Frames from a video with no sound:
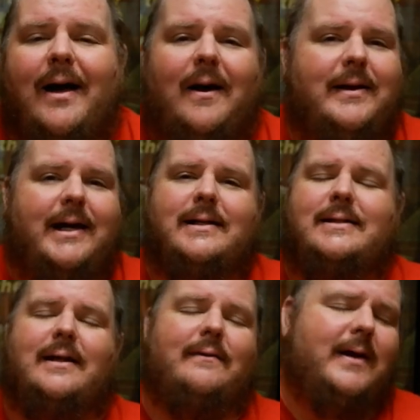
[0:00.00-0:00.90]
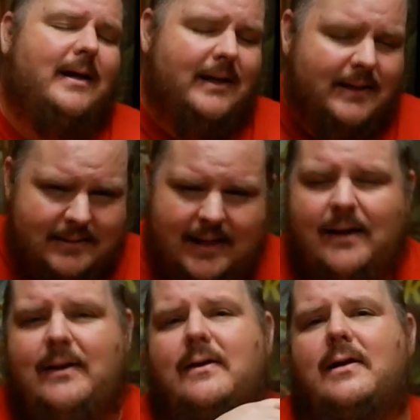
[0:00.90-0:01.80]
All that good stuff
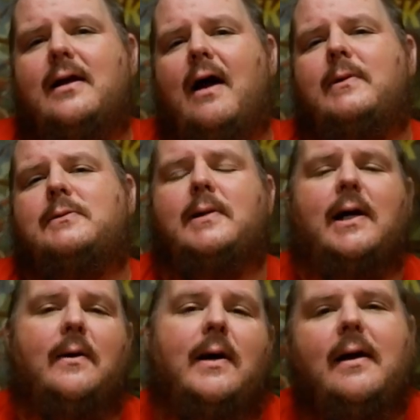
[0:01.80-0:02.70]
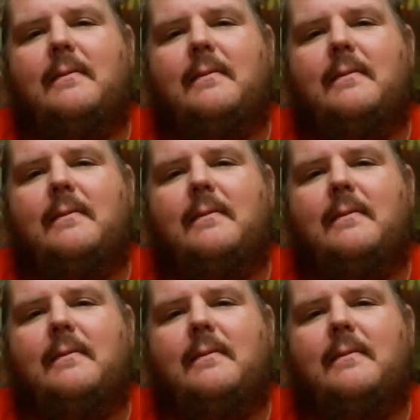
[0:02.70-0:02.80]
down there in the comments below.